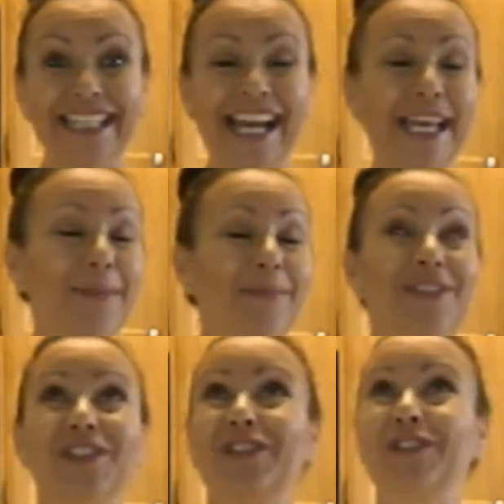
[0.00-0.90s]
I am
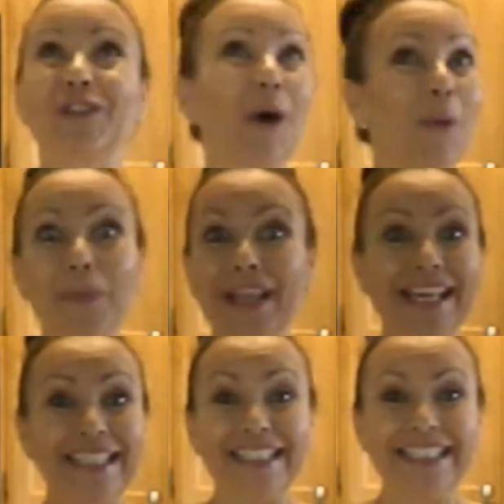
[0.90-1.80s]
so
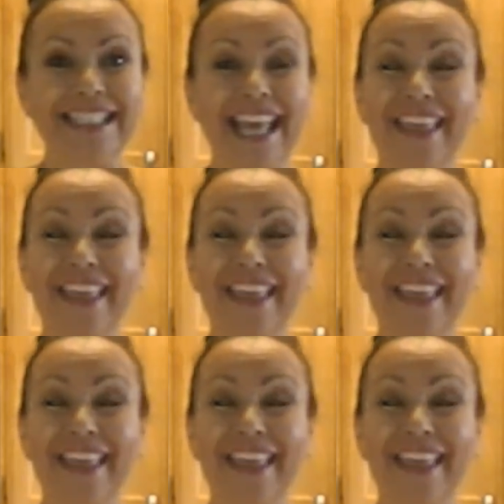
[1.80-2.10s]
blessed.